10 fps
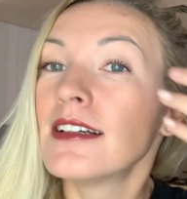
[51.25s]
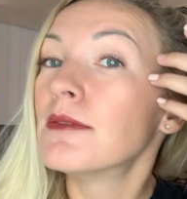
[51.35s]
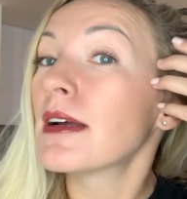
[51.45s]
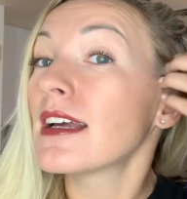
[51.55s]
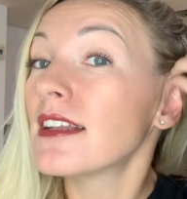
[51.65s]

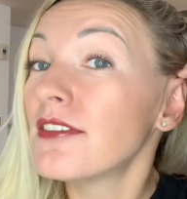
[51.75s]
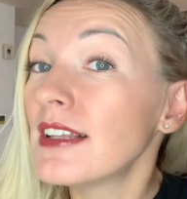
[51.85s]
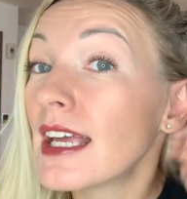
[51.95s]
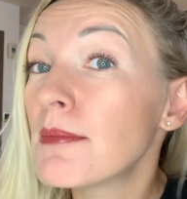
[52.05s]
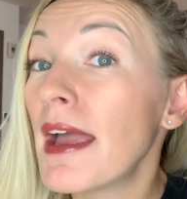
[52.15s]
Oh my god, I feel
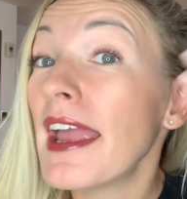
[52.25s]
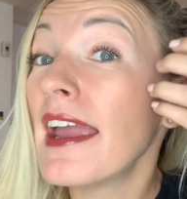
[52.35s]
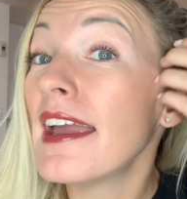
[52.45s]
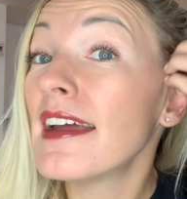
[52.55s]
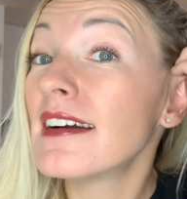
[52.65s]
like my
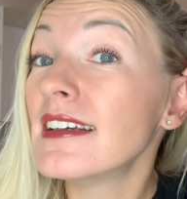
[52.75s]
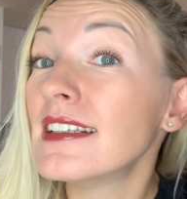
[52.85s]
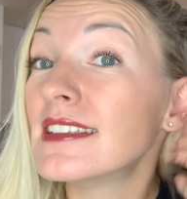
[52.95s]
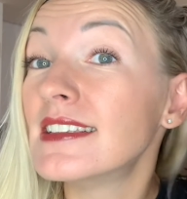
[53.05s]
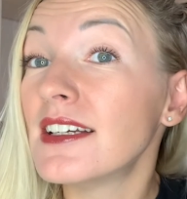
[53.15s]
hair
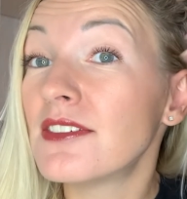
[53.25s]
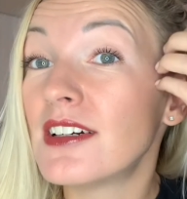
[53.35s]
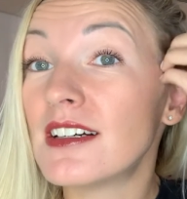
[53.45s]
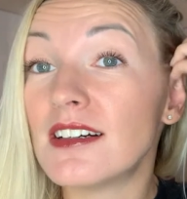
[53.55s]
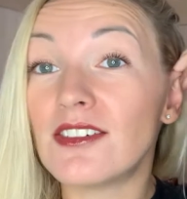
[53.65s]
is
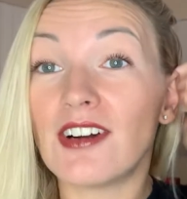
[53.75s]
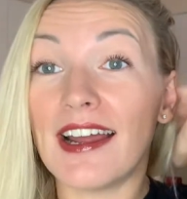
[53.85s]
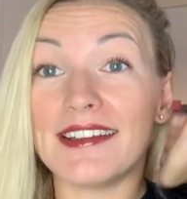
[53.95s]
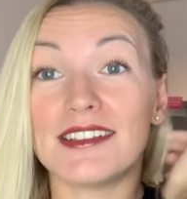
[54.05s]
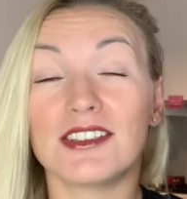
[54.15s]
never
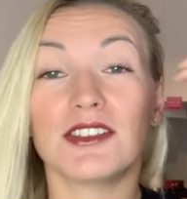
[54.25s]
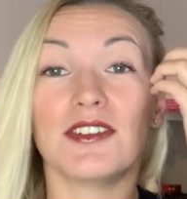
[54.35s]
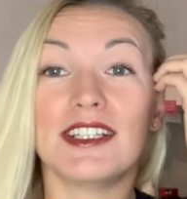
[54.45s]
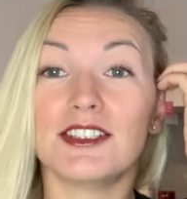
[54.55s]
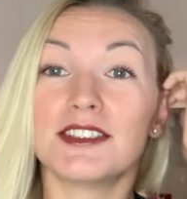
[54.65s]
right on the
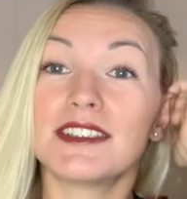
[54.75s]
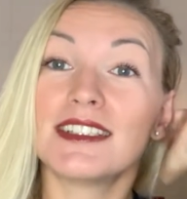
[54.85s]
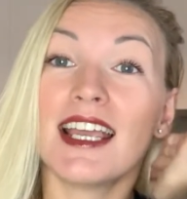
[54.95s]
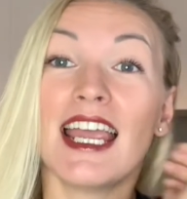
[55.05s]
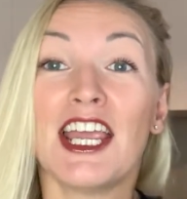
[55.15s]
videos.
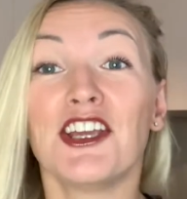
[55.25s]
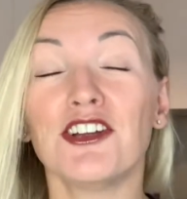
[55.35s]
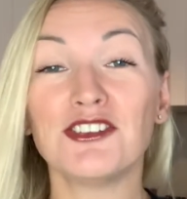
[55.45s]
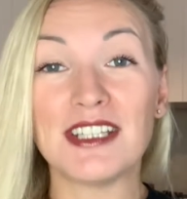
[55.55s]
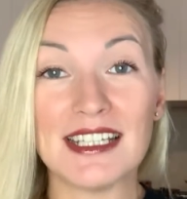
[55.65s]
You
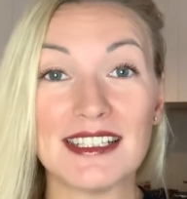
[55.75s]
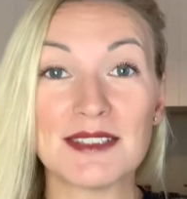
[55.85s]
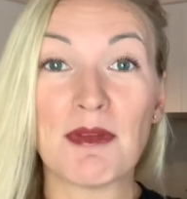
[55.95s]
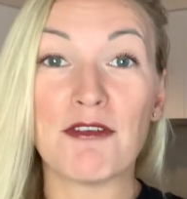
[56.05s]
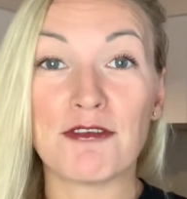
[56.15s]
know, today is
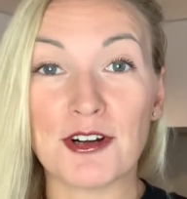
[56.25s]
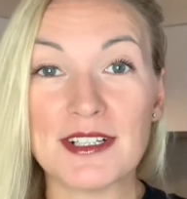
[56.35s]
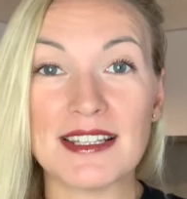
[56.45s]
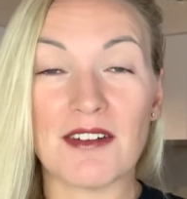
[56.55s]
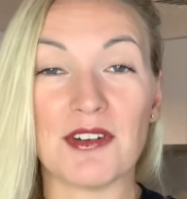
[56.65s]
my
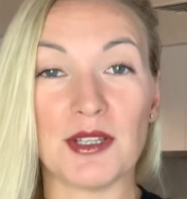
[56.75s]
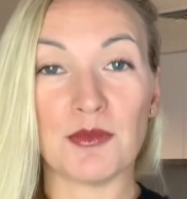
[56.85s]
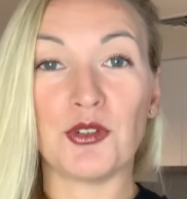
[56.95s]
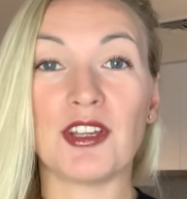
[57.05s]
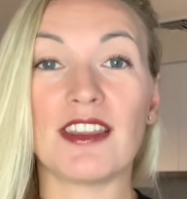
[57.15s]
first time when I'm
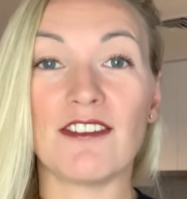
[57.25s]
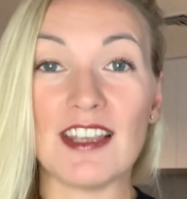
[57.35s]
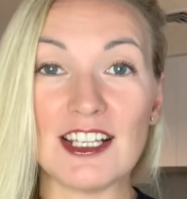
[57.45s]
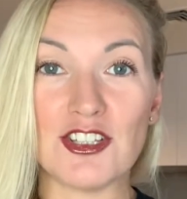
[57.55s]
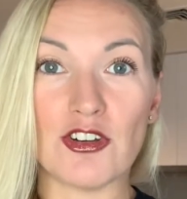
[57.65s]
doing the
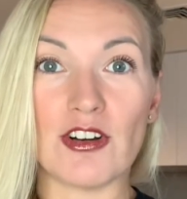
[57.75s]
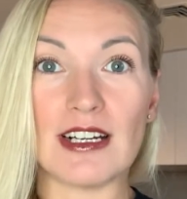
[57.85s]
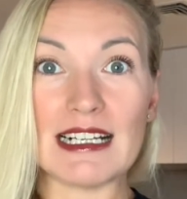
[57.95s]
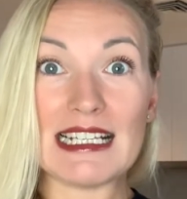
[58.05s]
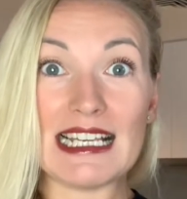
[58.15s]
video
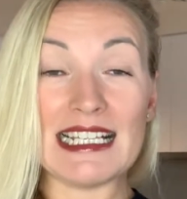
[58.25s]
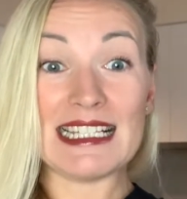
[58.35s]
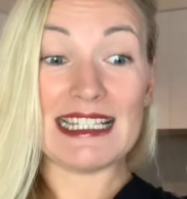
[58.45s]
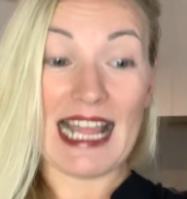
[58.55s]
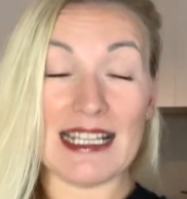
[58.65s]
in
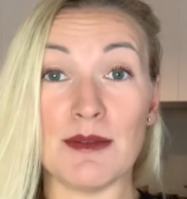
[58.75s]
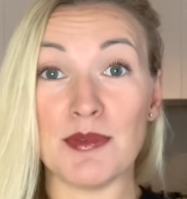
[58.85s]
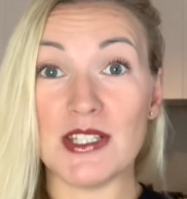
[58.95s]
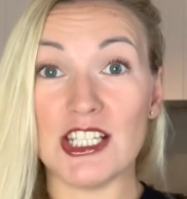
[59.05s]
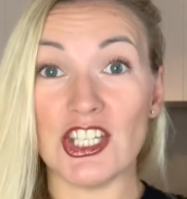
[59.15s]
standing
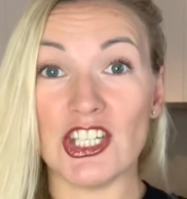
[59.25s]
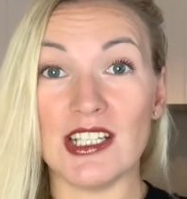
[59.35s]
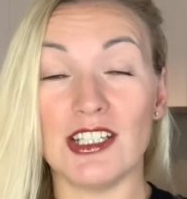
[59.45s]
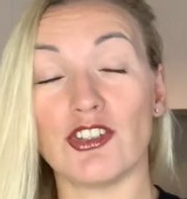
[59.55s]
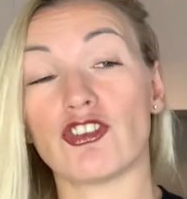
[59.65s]
position.
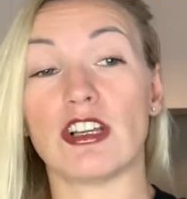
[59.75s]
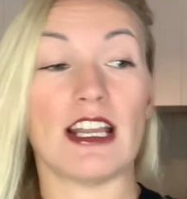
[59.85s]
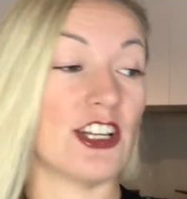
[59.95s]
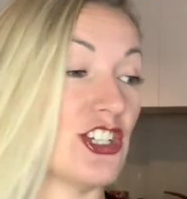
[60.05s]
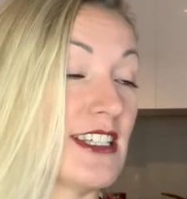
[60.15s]
Usually
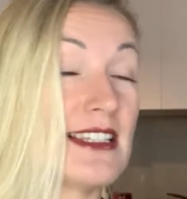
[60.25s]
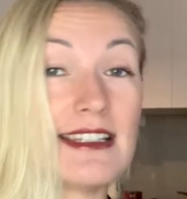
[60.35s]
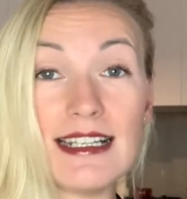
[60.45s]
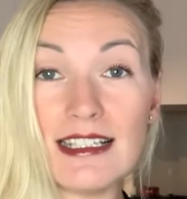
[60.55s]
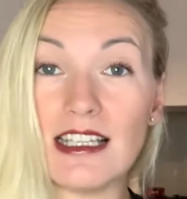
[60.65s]
I just
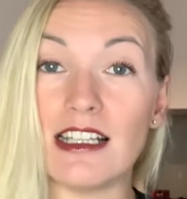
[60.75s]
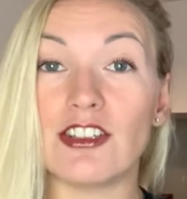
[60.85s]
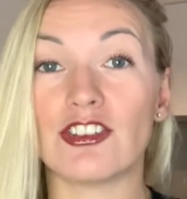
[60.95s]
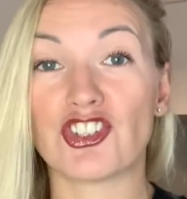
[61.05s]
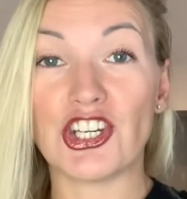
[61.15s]
sit
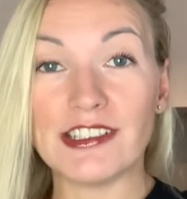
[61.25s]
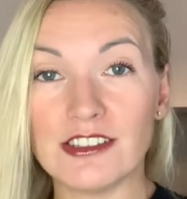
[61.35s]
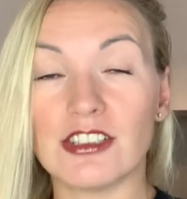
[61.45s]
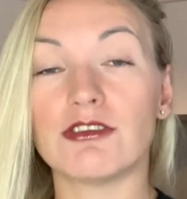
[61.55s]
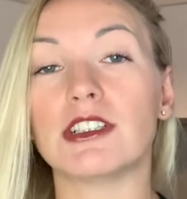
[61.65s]
and chill
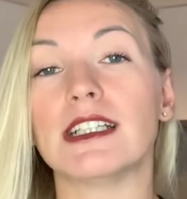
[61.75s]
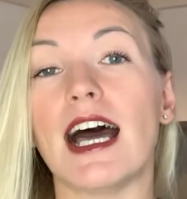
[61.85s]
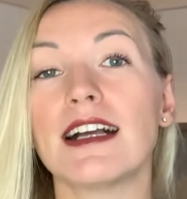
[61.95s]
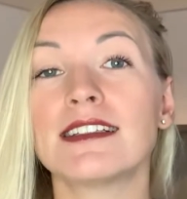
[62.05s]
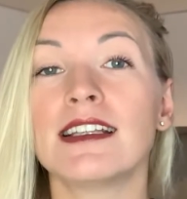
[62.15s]
and
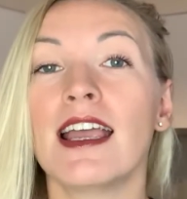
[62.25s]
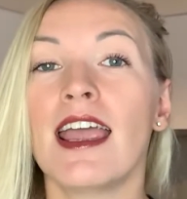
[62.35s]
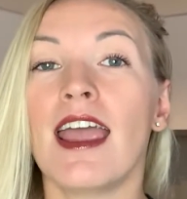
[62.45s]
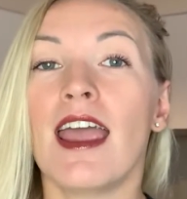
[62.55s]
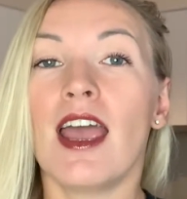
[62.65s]
relax.
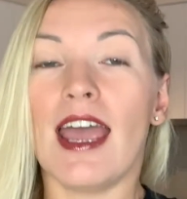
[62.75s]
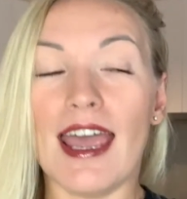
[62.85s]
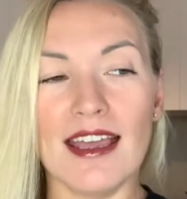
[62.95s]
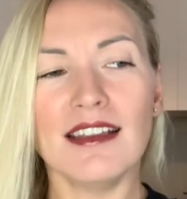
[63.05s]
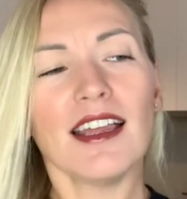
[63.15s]

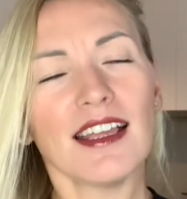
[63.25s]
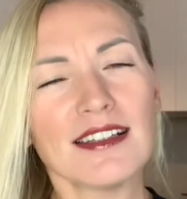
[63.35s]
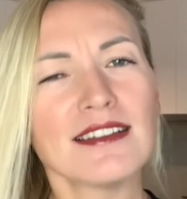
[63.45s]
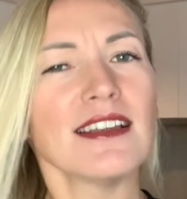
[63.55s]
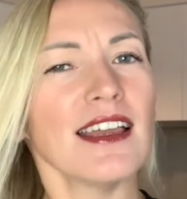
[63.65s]
And I can
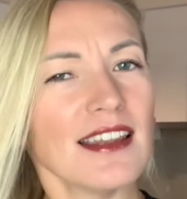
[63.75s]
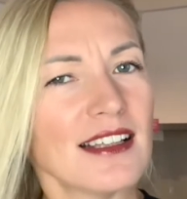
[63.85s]
say that